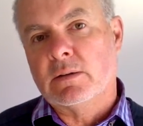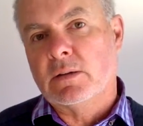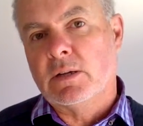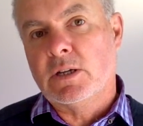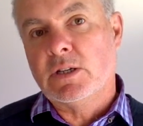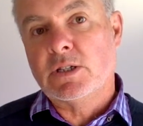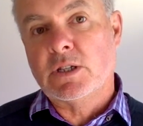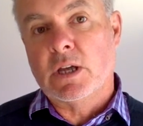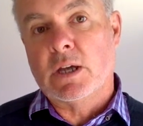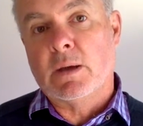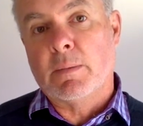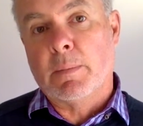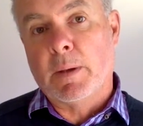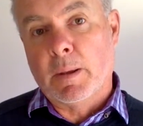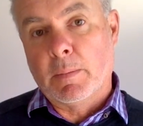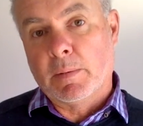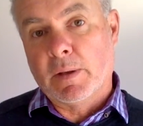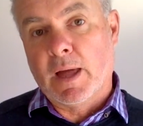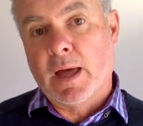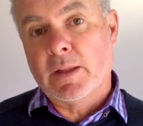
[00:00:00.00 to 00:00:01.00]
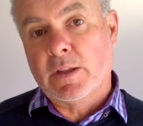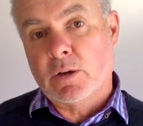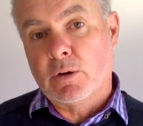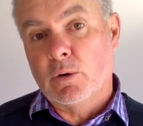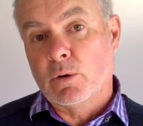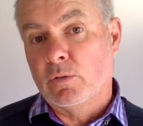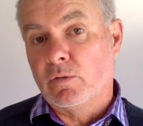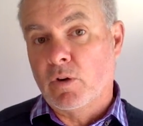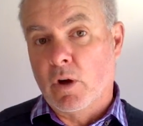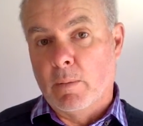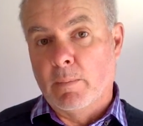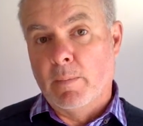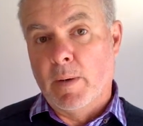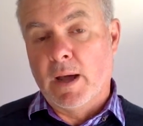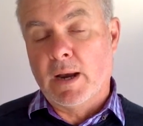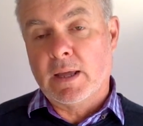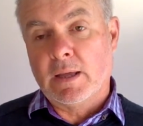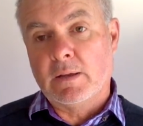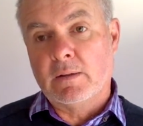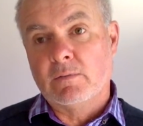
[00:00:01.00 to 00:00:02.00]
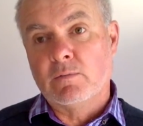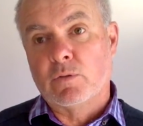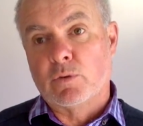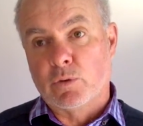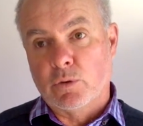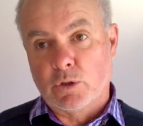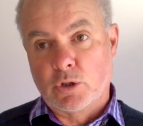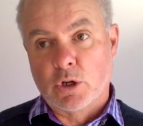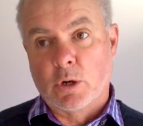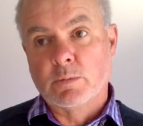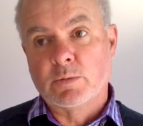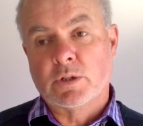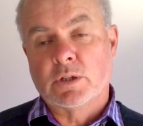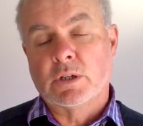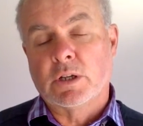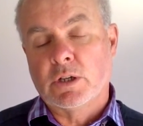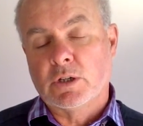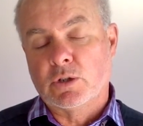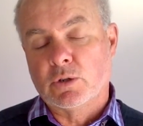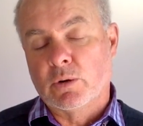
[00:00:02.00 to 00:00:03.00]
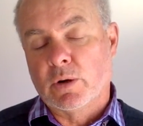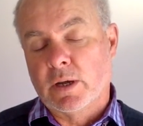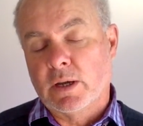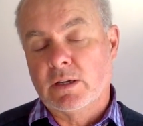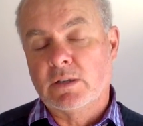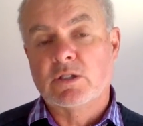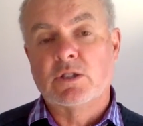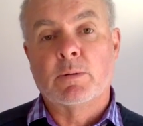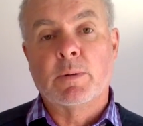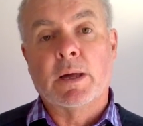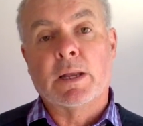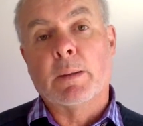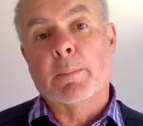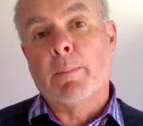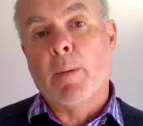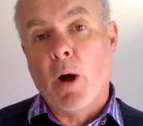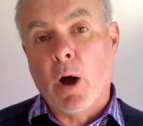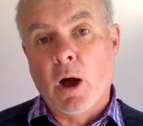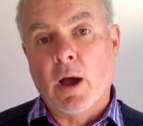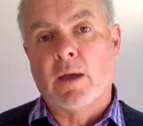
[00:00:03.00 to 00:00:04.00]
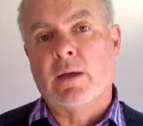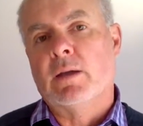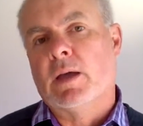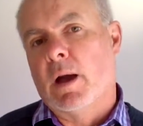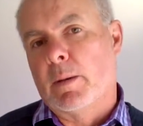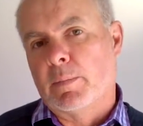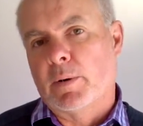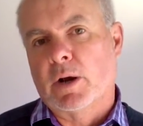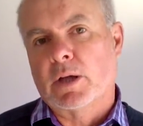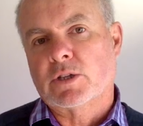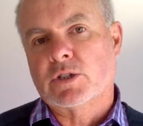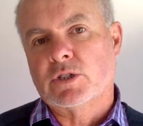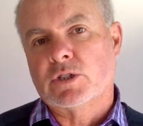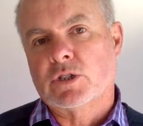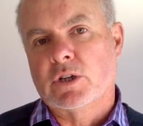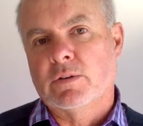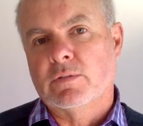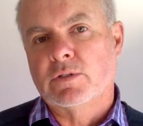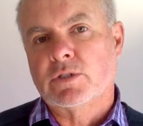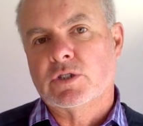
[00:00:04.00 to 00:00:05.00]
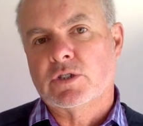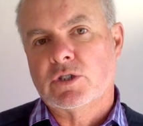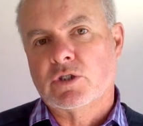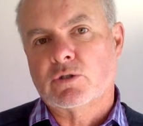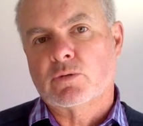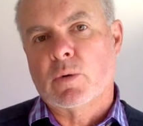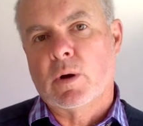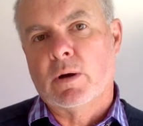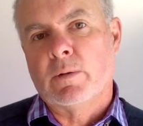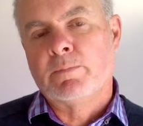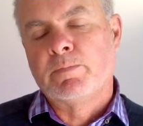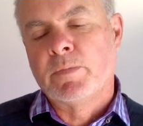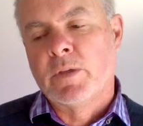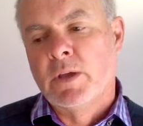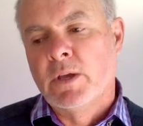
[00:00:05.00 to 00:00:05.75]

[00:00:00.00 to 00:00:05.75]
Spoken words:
is there people out there who have got money through jobs that they're doing to be able to buy our products and services as well.